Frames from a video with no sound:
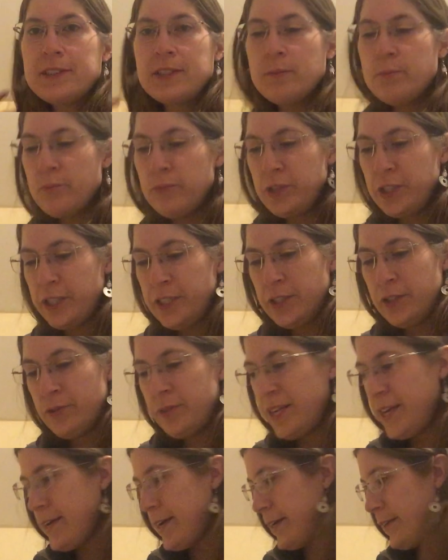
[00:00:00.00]
some really
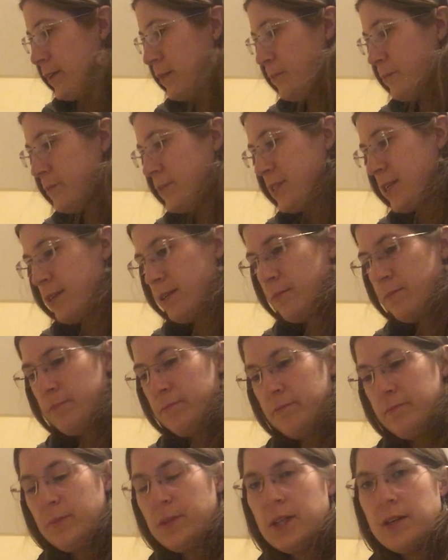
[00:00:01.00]
unique items.
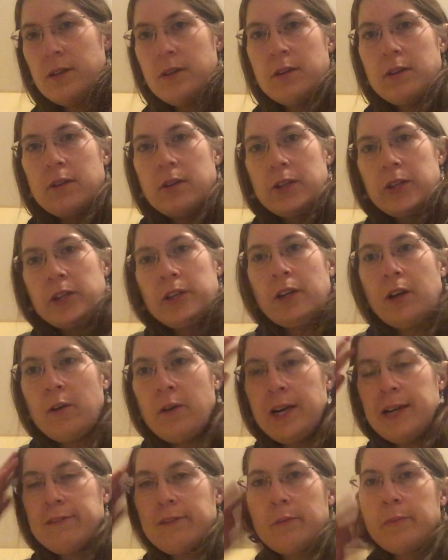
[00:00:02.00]
Um, you know,
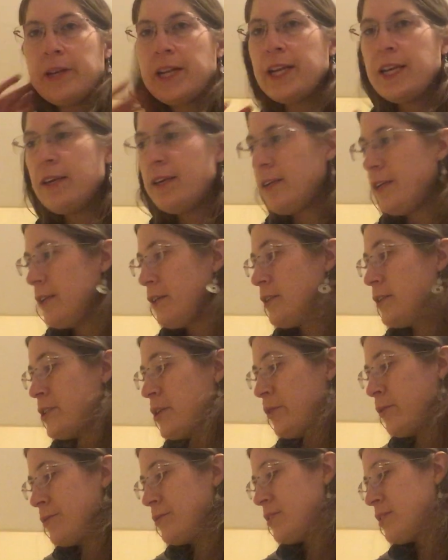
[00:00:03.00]
everybody
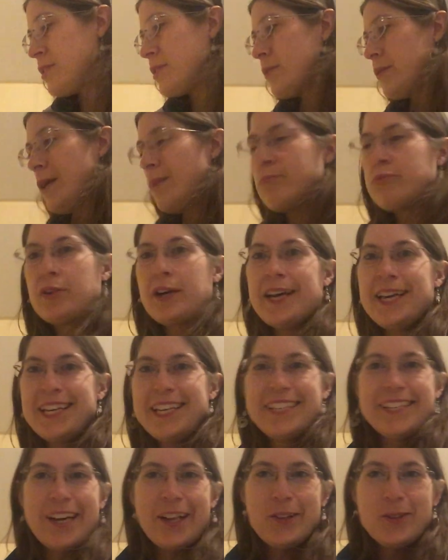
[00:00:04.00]
knows a bright
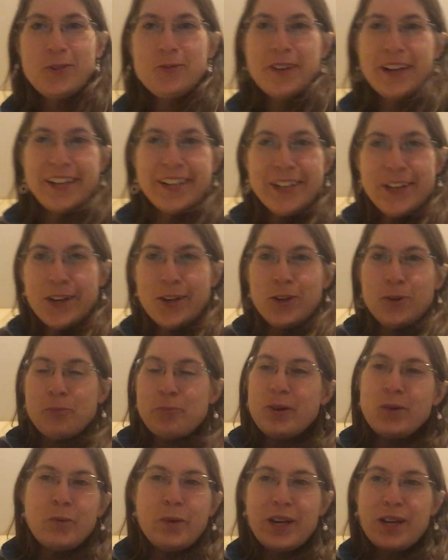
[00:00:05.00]
yellow raincoat,
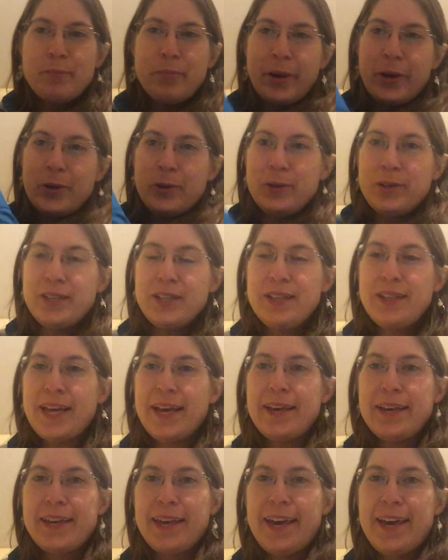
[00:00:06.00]
but what about
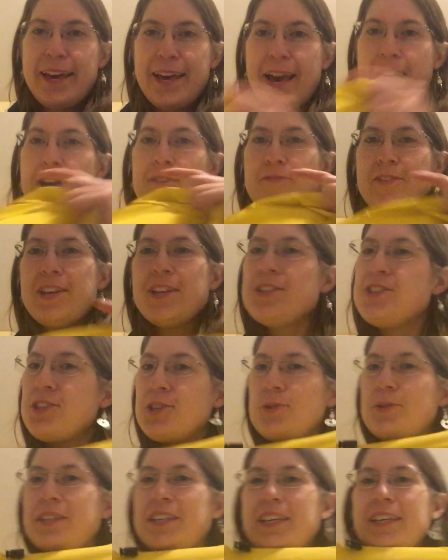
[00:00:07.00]
like a
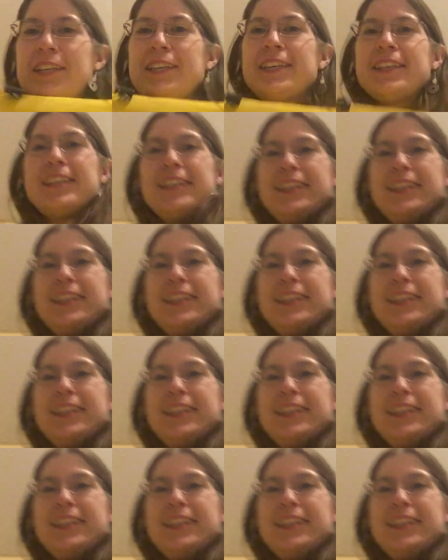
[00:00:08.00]
heavy-duty